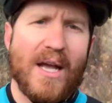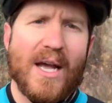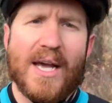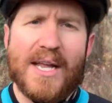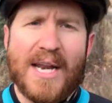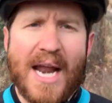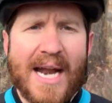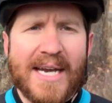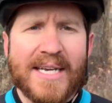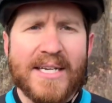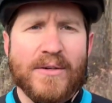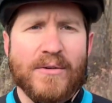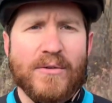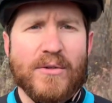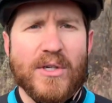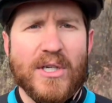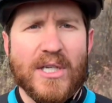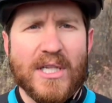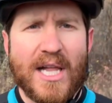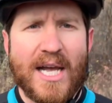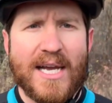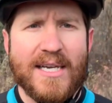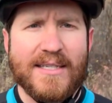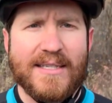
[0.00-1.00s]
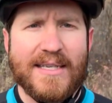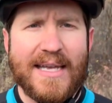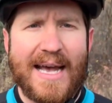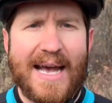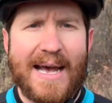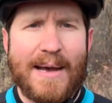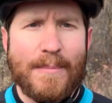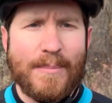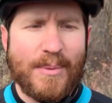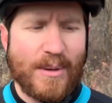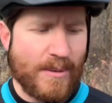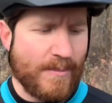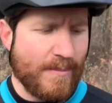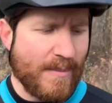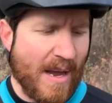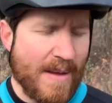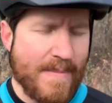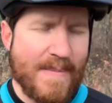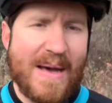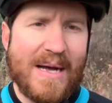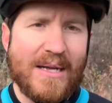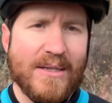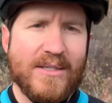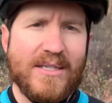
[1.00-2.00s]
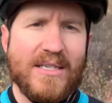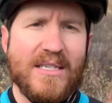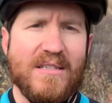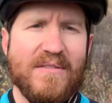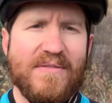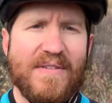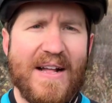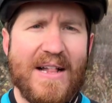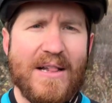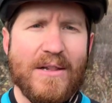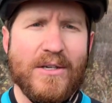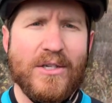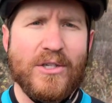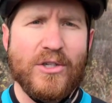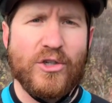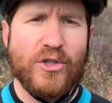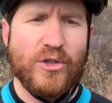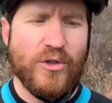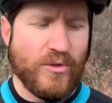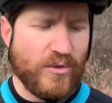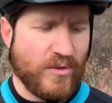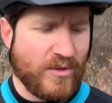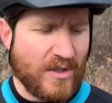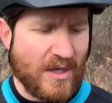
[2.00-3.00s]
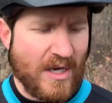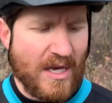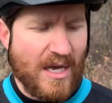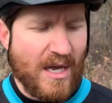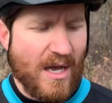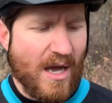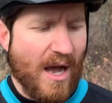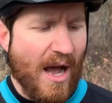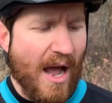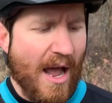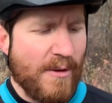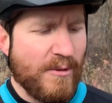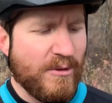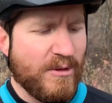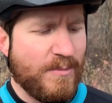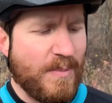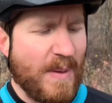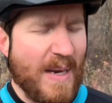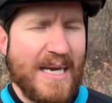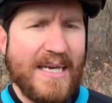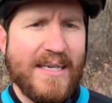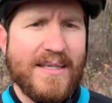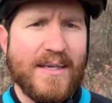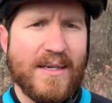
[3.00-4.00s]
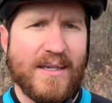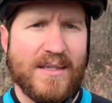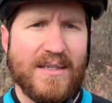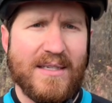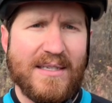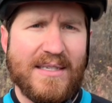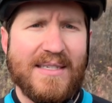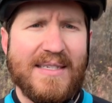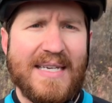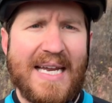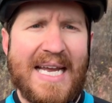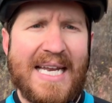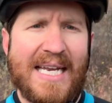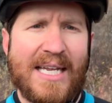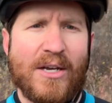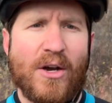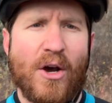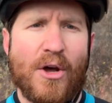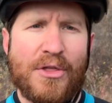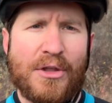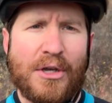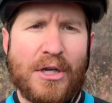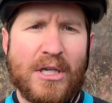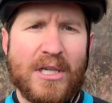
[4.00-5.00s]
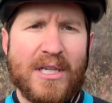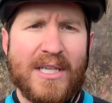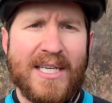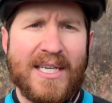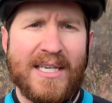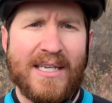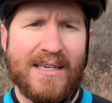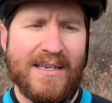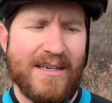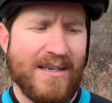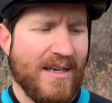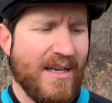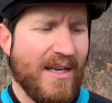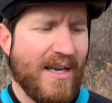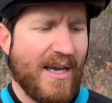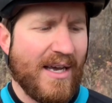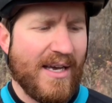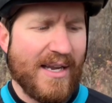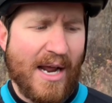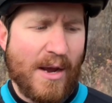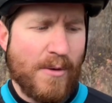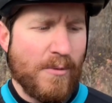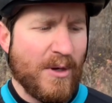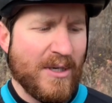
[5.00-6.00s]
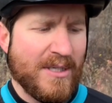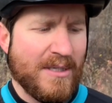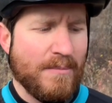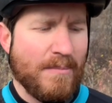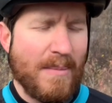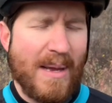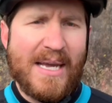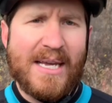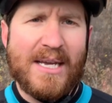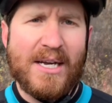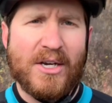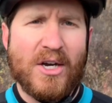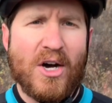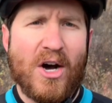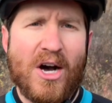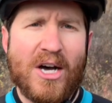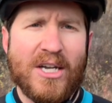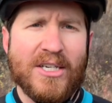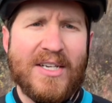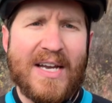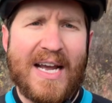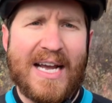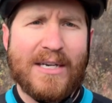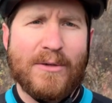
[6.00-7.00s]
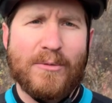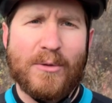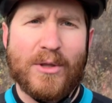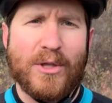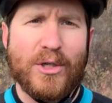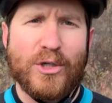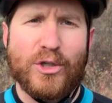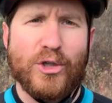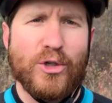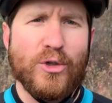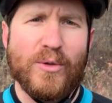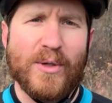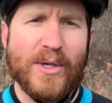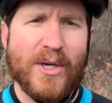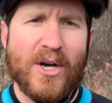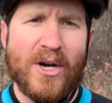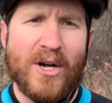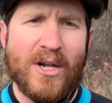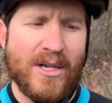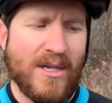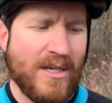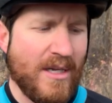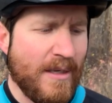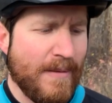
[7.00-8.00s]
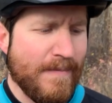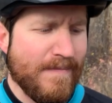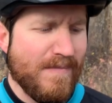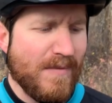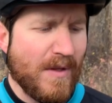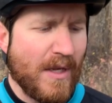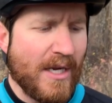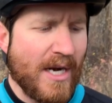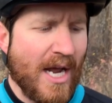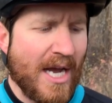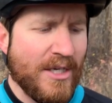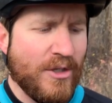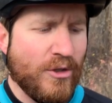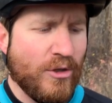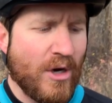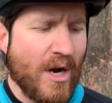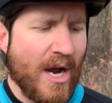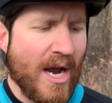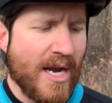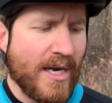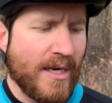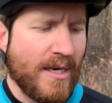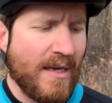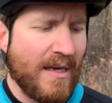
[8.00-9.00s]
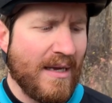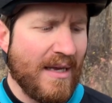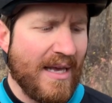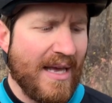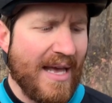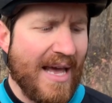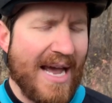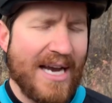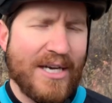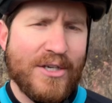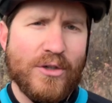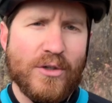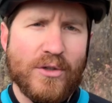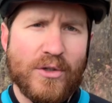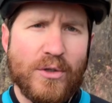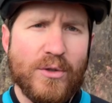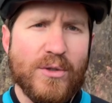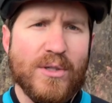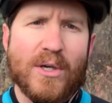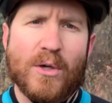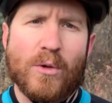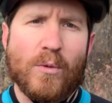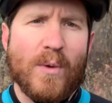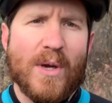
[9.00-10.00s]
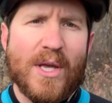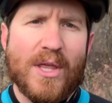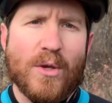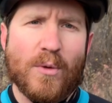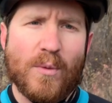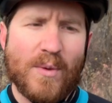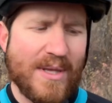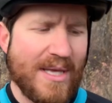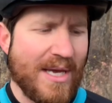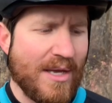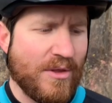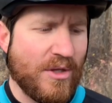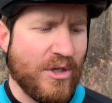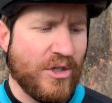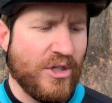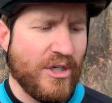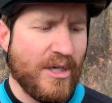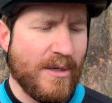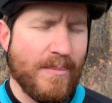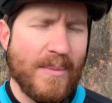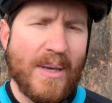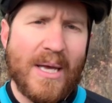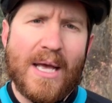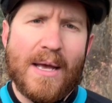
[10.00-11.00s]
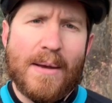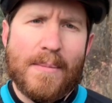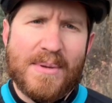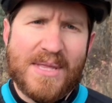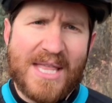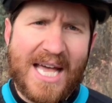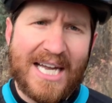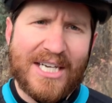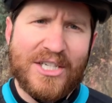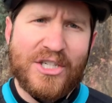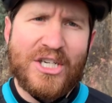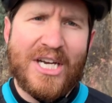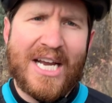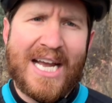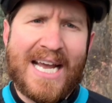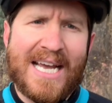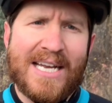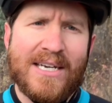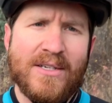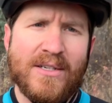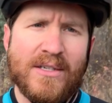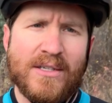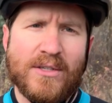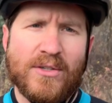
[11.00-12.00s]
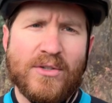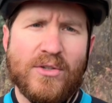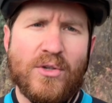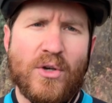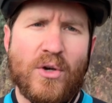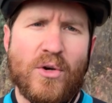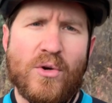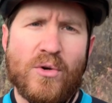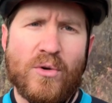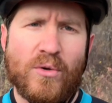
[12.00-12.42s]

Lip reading: And I didn't realize that, but my Maltese Falcon shoes, I was basically standing on the cleat and I wasn't making contact with the shoe at all. And I tried actually using it with or without the shim, but that channel is